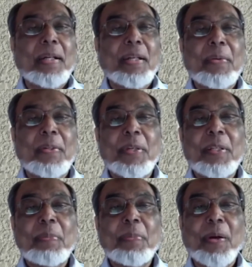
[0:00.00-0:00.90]
He was
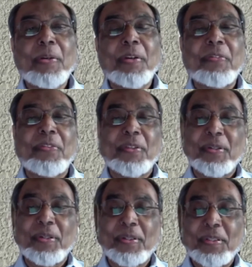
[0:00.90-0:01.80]
very proud of
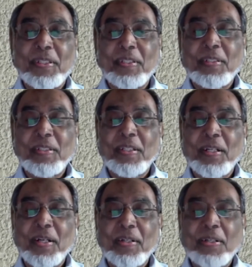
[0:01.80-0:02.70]

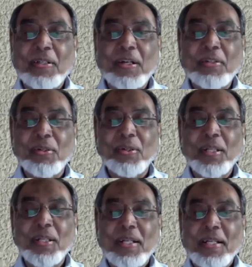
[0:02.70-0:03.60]
the
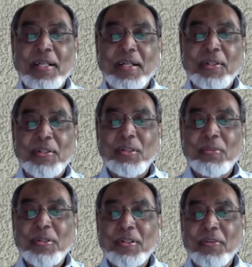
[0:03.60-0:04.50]
architectural
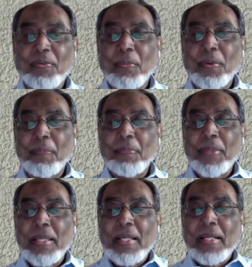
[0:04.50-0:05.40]
achievement of Gumba,
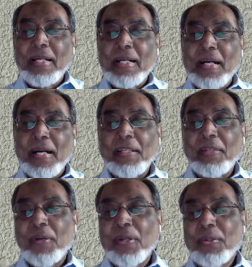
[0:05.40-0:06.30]
and
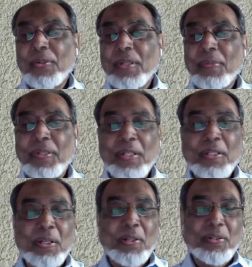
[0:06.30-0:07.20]
he went to some
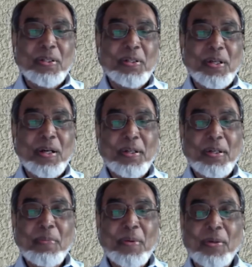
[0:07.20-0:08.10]
details in
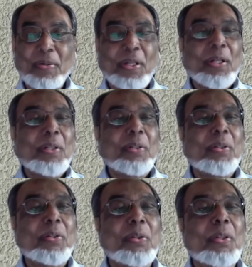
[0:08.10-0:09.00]
talking about
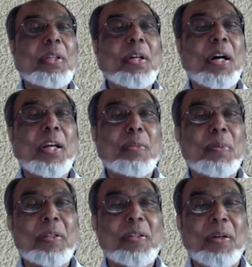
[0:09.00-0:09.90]
the unique
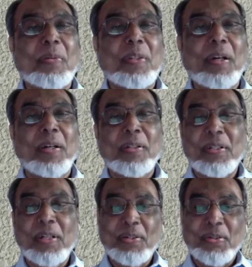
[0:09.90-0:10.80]
aspects of the
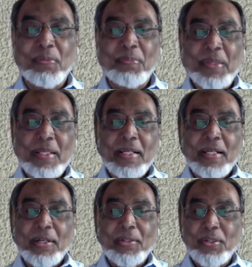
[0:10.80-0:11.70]
architectural
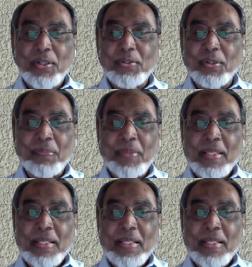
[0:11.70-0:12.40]
structure.